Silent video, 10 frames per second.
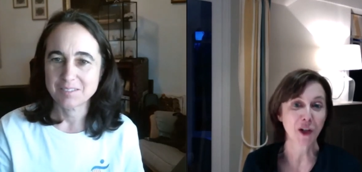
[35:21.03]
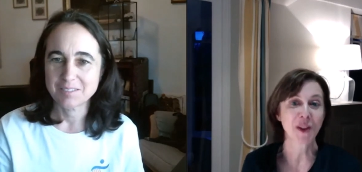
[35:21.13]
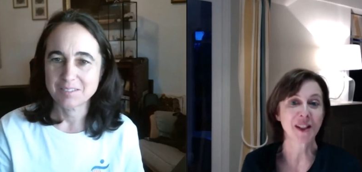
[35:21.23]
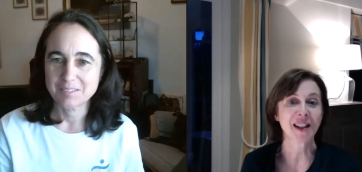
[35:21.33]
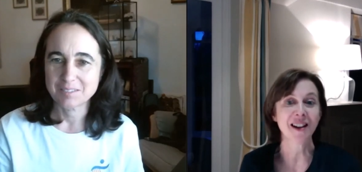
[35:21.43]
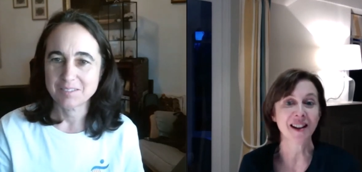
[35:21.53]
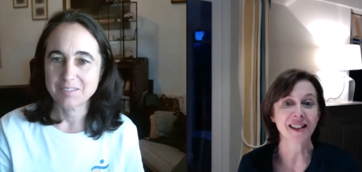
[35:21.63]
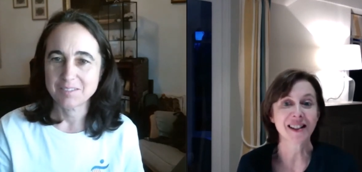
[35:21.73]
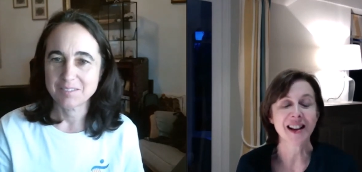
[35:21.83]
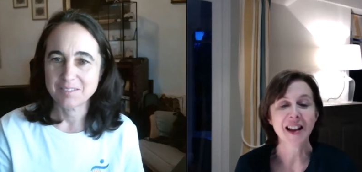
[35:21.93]
Speaker 1: with science.
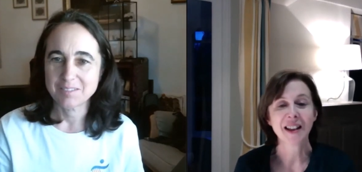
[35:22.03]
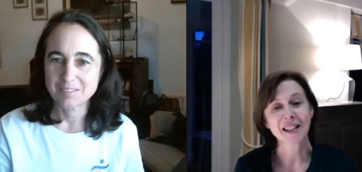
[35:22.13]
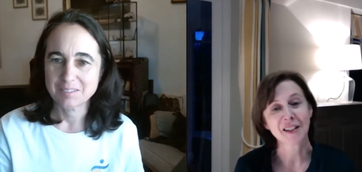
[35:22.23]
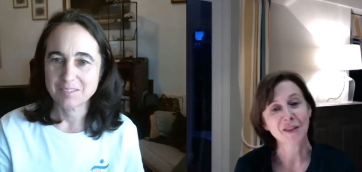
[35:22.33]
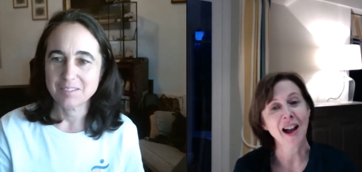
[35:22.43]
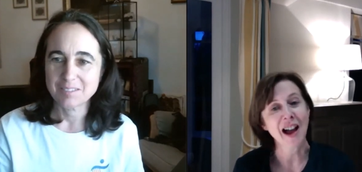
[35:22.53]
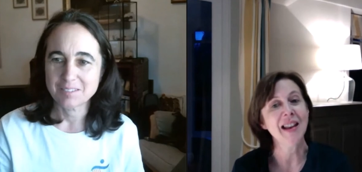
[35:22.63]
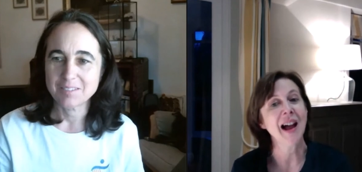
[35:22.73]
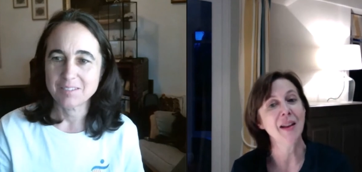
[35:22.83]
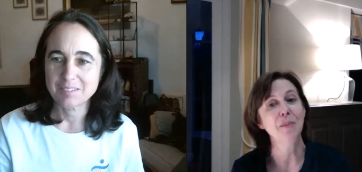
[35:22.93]
Because if I had
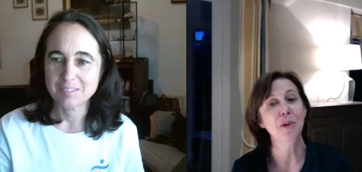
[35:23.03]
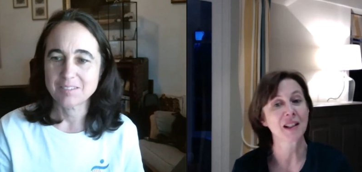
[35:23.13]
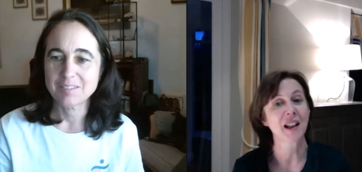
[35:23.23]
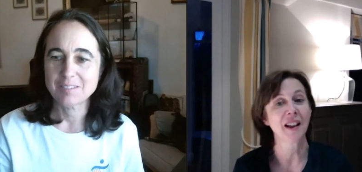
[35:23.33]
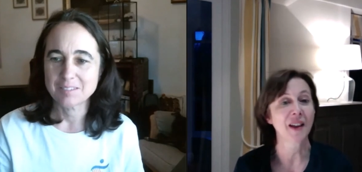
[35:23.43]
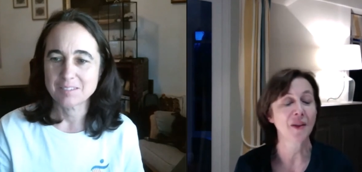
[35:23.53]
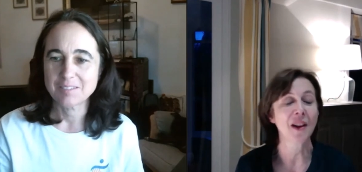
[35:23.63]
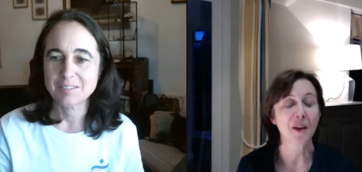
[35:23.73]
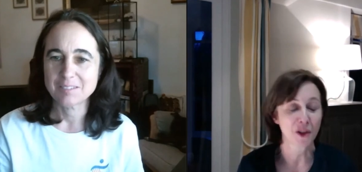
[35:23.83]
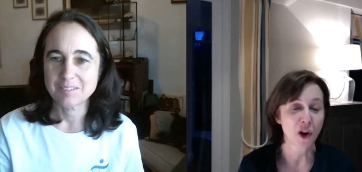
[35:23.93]
had books like that when I
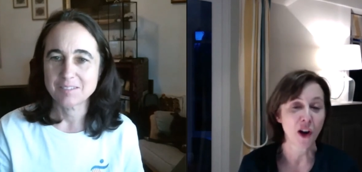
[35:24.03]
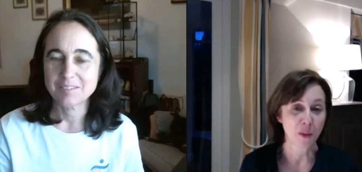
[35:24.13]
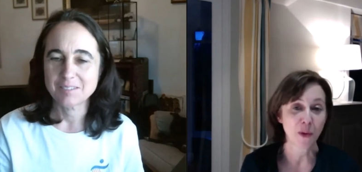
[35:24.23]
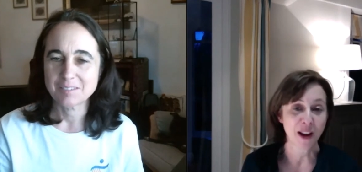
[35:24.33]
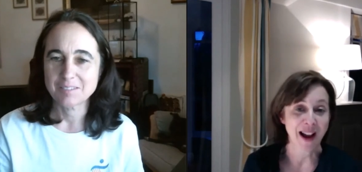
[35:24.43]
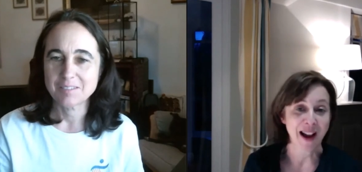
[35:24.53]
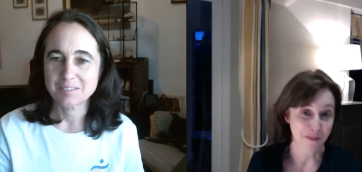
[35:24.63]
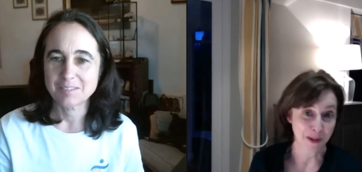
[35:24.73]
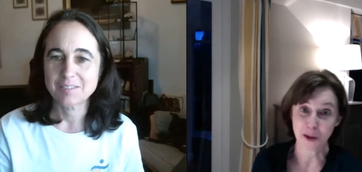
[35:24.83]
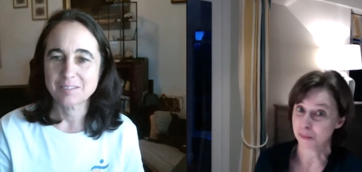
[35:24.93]
was young, I would have
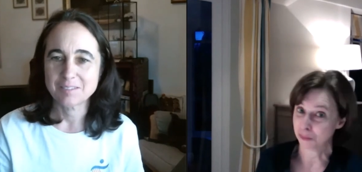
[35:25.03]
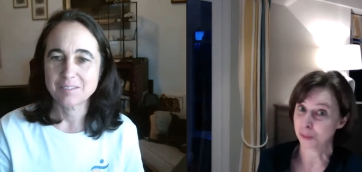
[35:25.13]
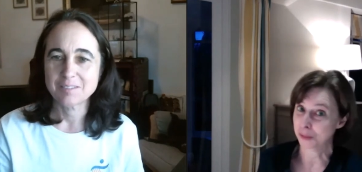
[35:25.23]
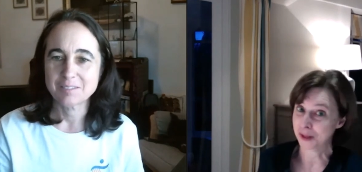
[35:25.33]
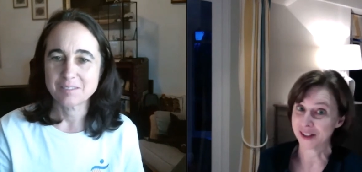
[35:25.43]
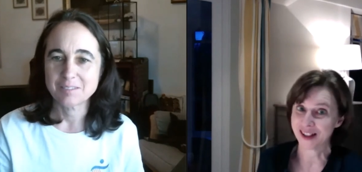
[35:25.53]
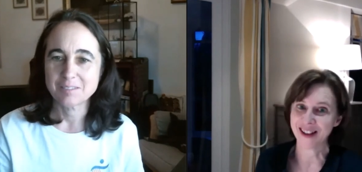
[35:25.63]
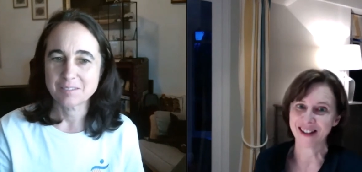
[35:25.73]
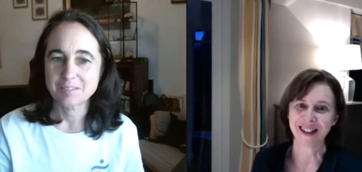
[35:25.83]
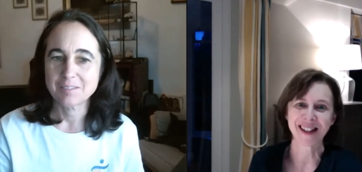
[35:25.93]
become probably a
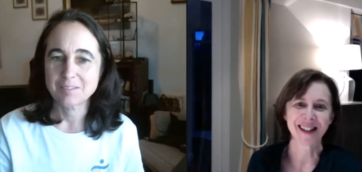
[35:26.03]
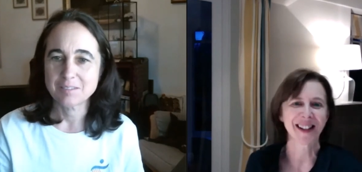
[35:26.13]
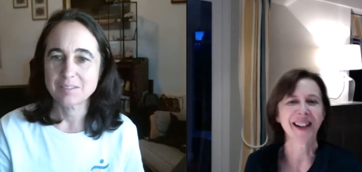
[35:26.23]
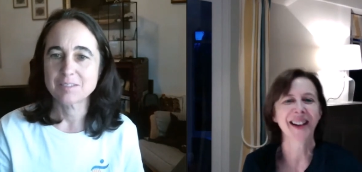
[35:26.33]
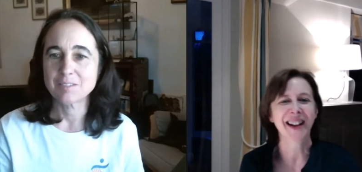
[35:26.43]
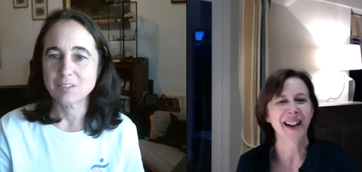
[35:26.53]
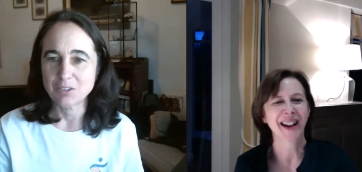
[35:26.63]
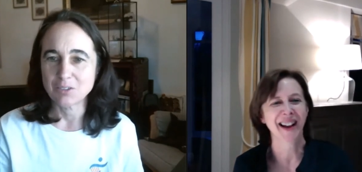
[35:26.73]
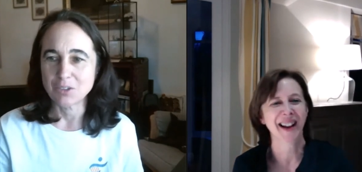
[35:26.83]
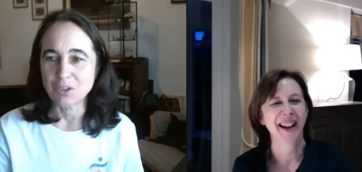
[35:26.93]
scientist. Oh,
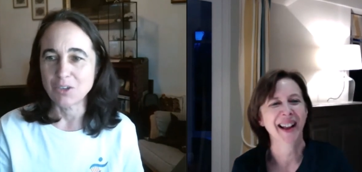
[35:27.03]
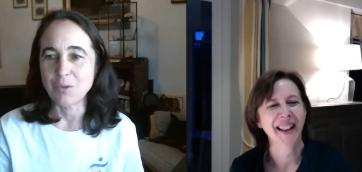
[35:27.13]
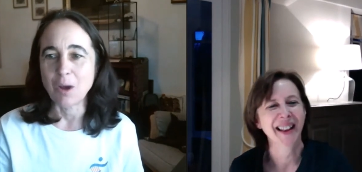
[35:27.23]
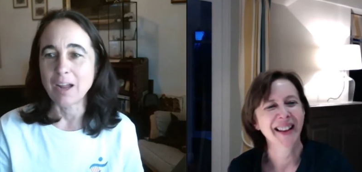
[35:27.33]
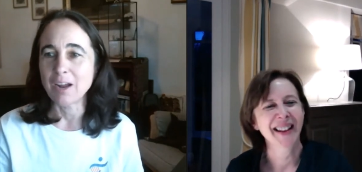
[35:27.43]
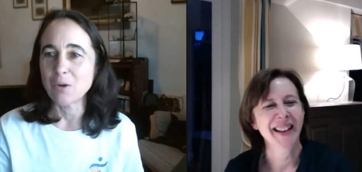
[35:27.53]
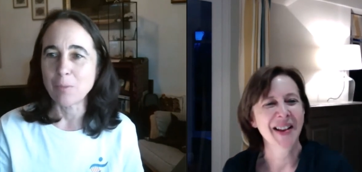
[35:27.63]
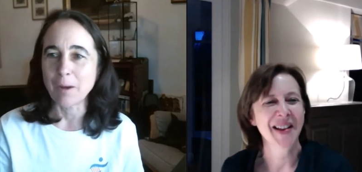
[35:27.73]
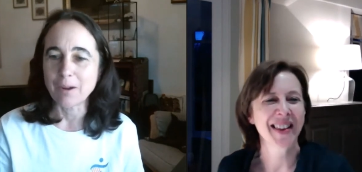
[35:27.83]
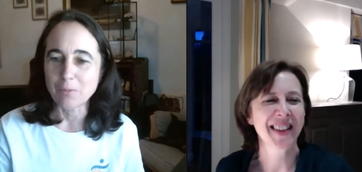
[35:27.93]
Speaker 2: good. Well, I
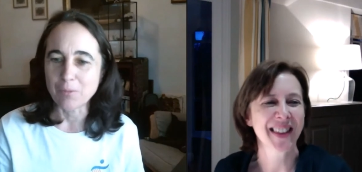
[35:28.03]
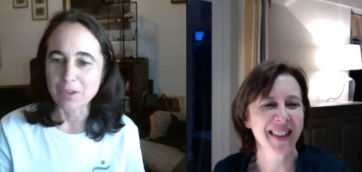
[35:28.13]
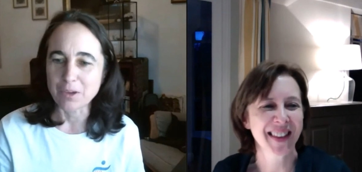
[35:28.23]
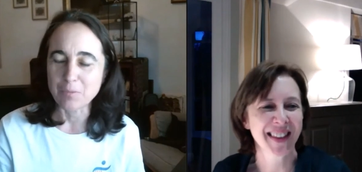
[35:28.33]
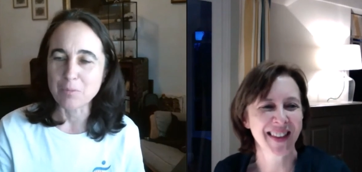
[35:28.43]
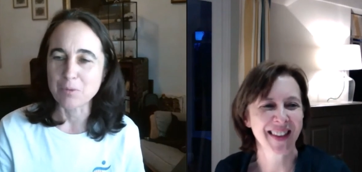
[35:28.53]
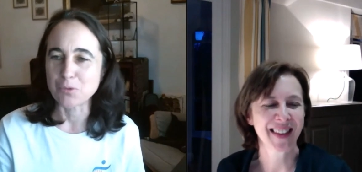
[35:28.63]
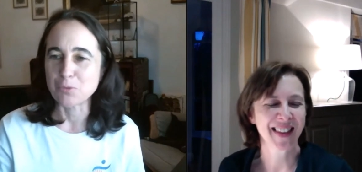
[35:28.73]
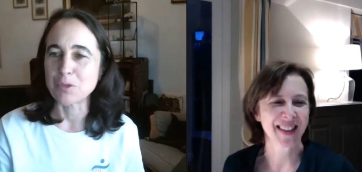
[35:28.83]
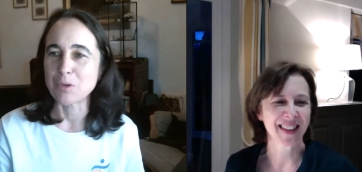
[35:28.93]
hope the young people do
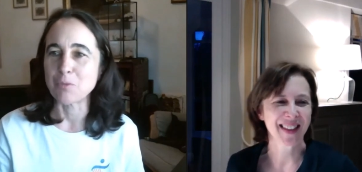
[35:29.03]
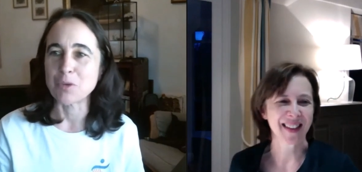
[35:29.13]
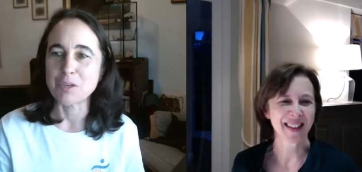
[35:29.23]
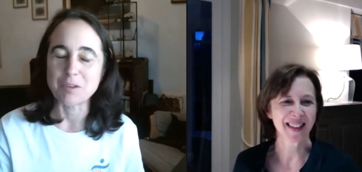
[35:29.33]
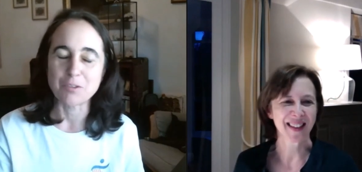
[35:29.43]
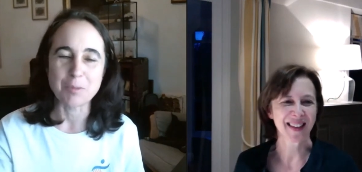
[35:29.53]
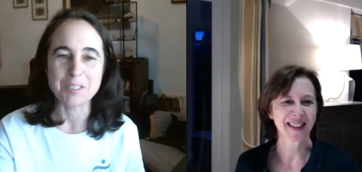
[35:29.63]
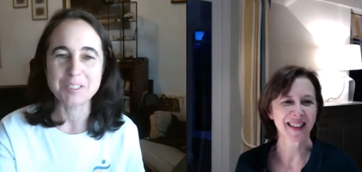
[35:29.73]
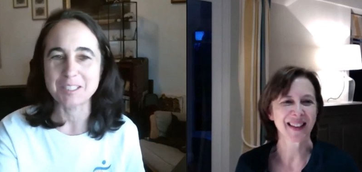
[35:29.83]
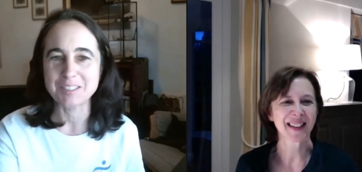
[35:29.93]
become. We need as many
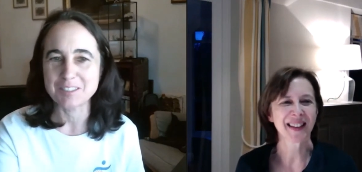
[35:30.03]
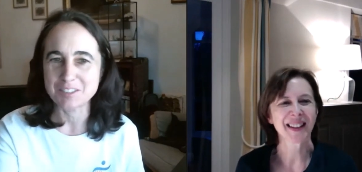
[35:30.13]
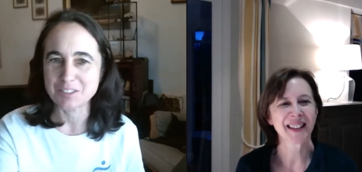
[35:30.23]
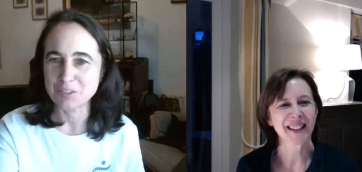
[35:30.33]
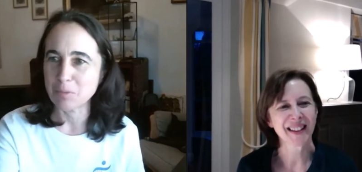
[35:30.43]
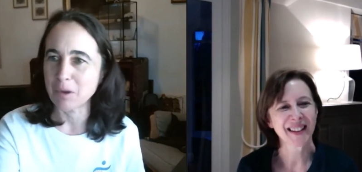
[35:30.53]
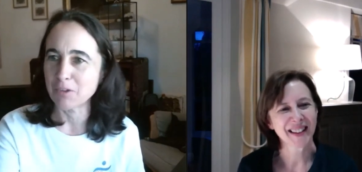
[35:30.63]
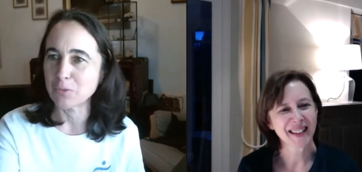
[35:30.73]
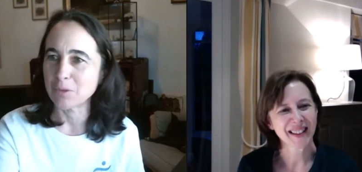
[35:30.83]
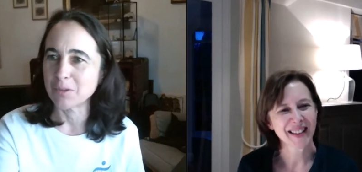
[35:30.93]
scientists as
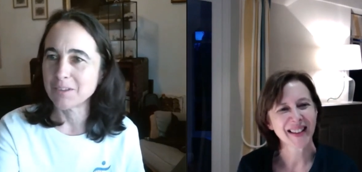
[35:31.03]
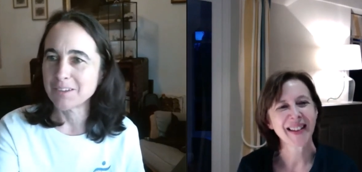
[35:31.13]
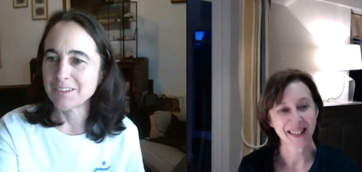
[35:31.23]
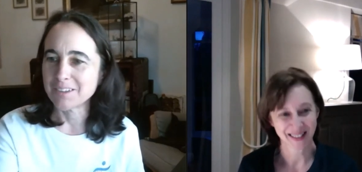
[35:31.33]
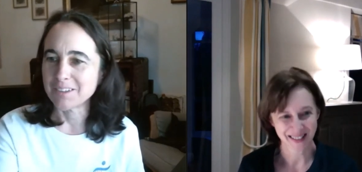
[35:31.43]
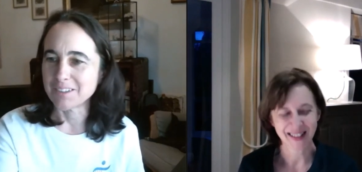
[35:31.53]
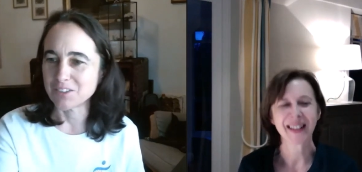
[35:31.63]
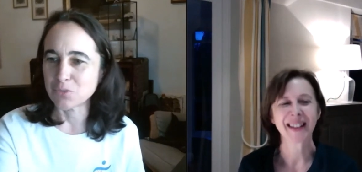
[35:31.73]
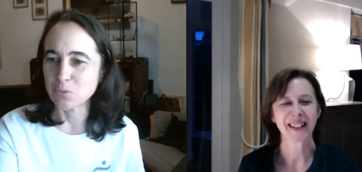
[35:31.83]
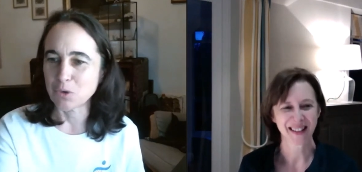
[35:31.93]
possible in this
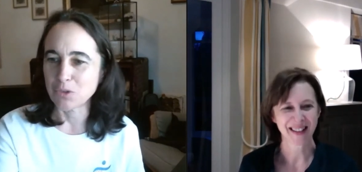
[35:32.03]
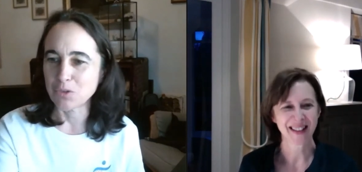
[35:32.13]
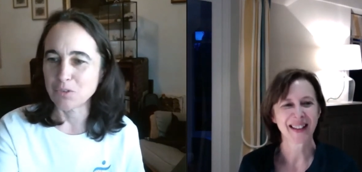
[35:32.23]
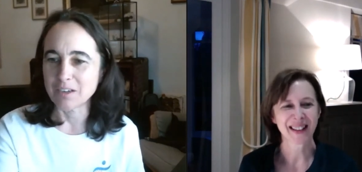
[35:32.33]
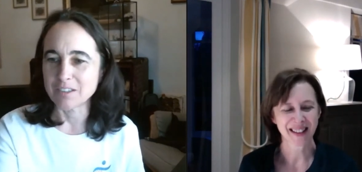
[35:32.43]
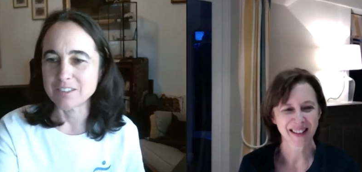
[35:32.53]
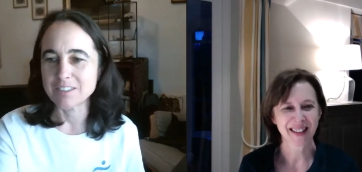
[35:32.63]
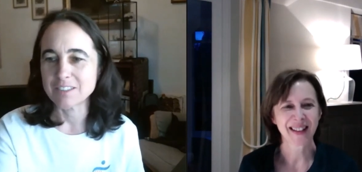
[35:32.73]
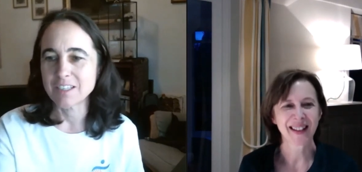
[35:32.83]
world of ours.